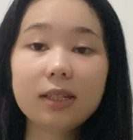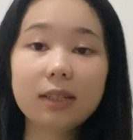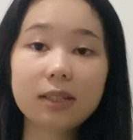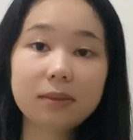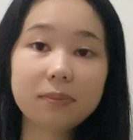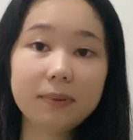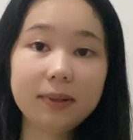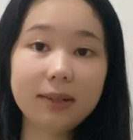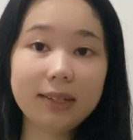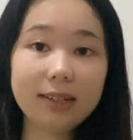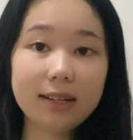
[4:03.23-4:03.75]

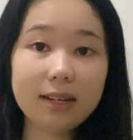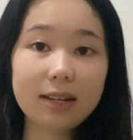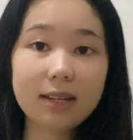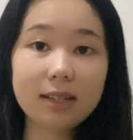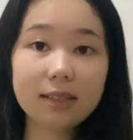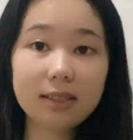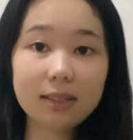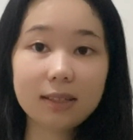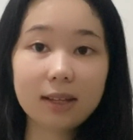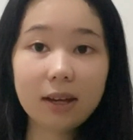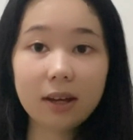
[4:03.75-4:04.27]
experience
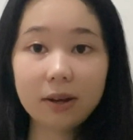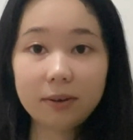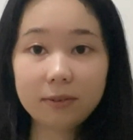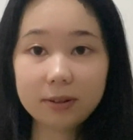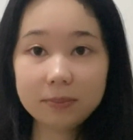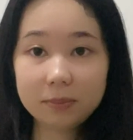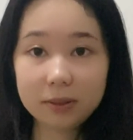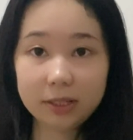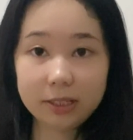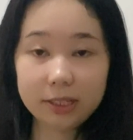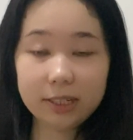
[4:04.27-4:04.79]
when
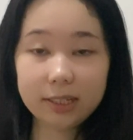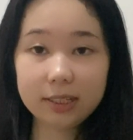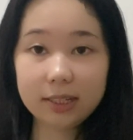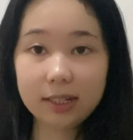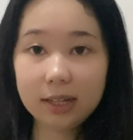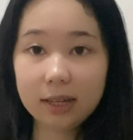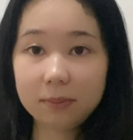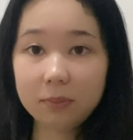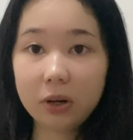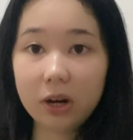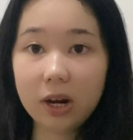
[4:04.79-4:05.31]
purchasing
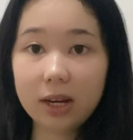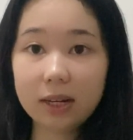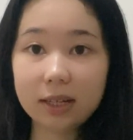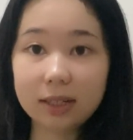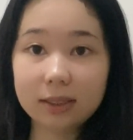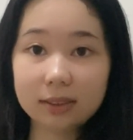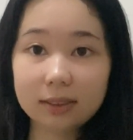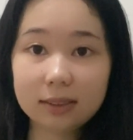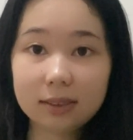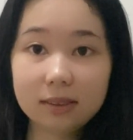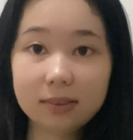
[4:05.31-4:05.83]
a product.
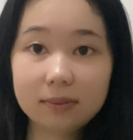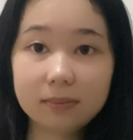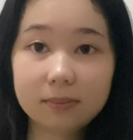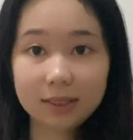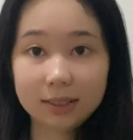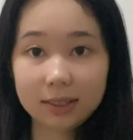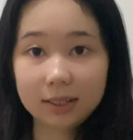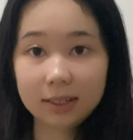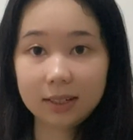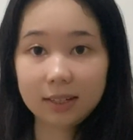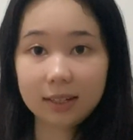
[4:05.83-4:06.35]

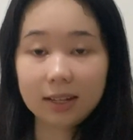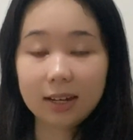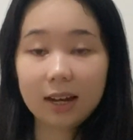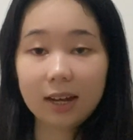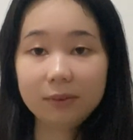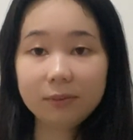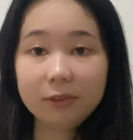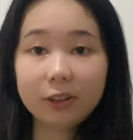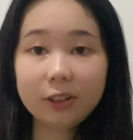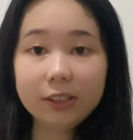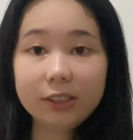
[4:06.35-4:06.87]

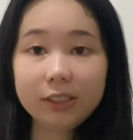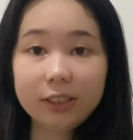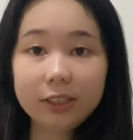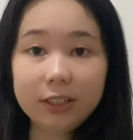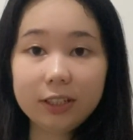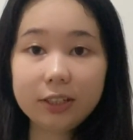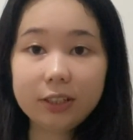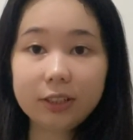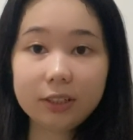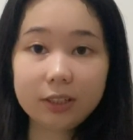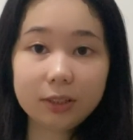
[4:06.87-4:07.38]
I'm going to
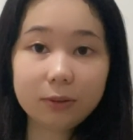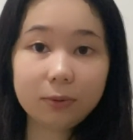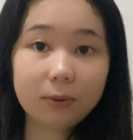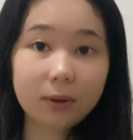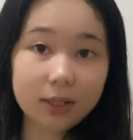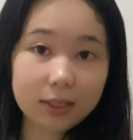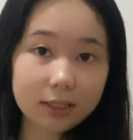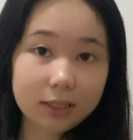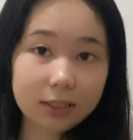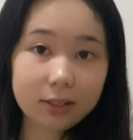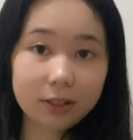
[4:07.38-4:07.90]
use
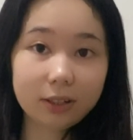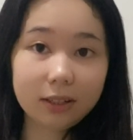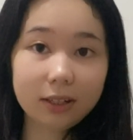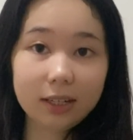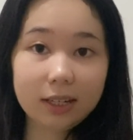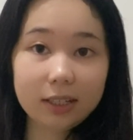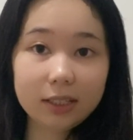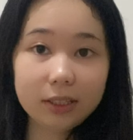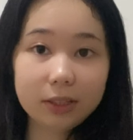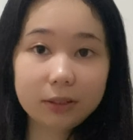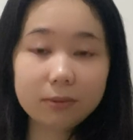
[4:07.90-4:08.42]
one
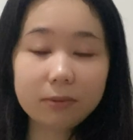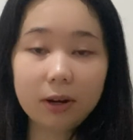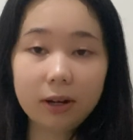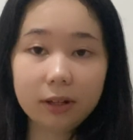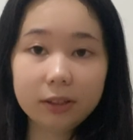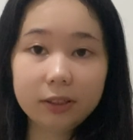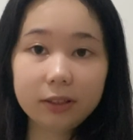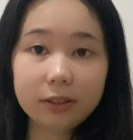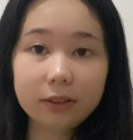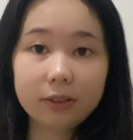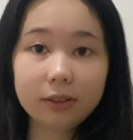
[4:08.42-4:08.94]
story to walk
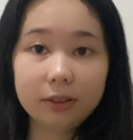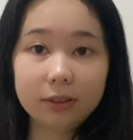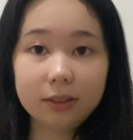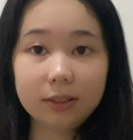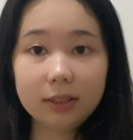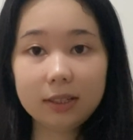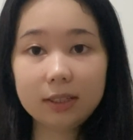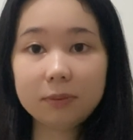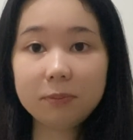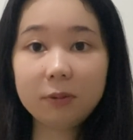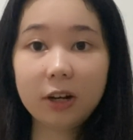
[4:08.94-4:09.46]
you through
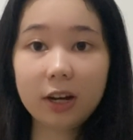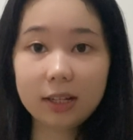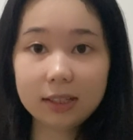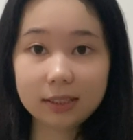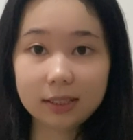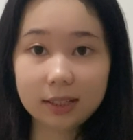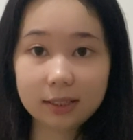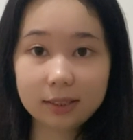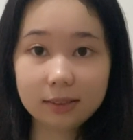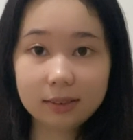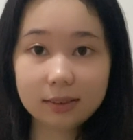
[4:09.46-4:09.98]
this
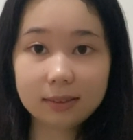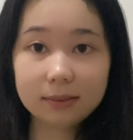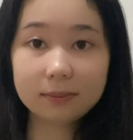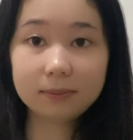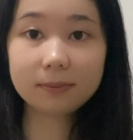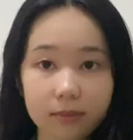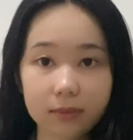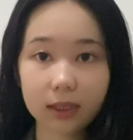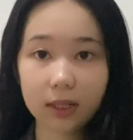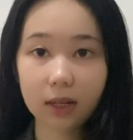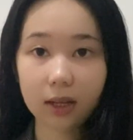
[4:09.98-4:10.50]
process.
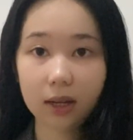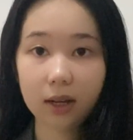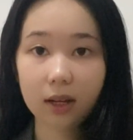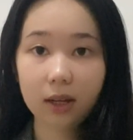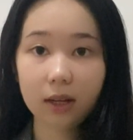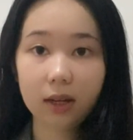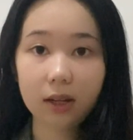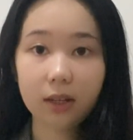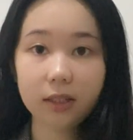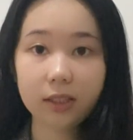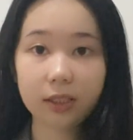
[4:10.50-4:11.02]

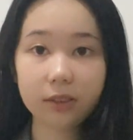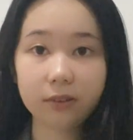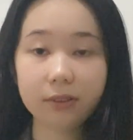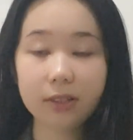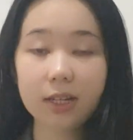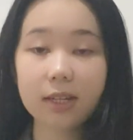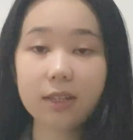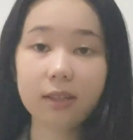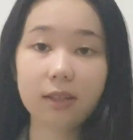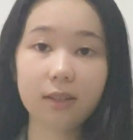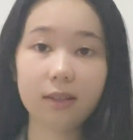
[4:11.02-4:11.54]
So
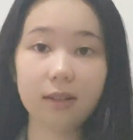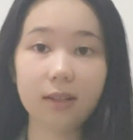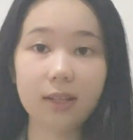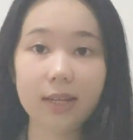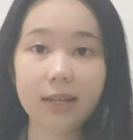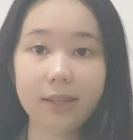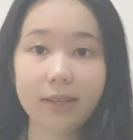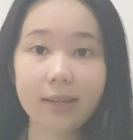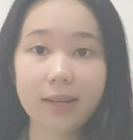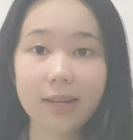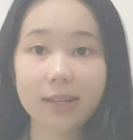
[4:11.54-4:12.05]

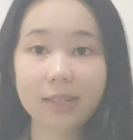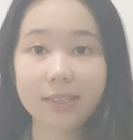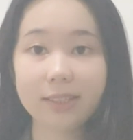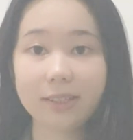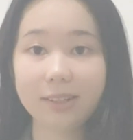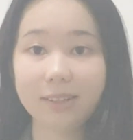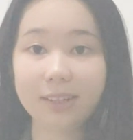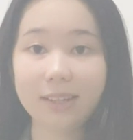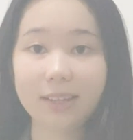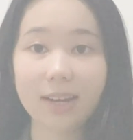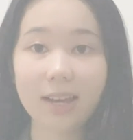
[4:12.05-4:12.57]
recently,
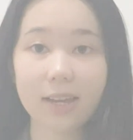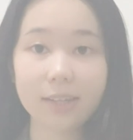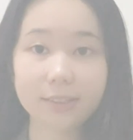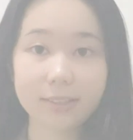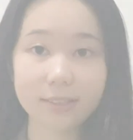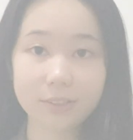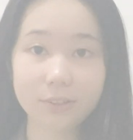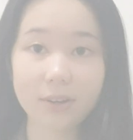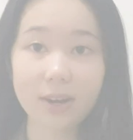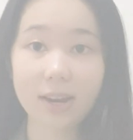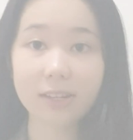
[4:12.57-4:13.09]
Serena
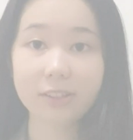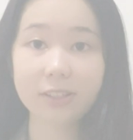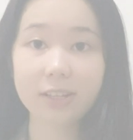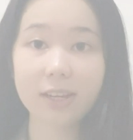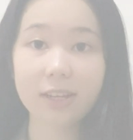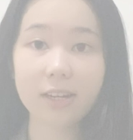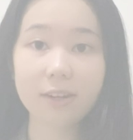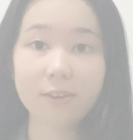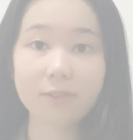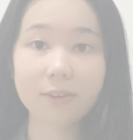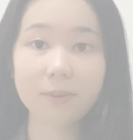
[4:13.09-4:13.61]
just
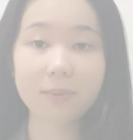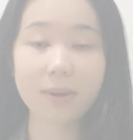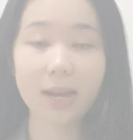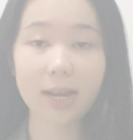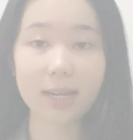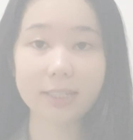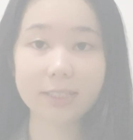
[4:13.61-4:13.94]
graduated from high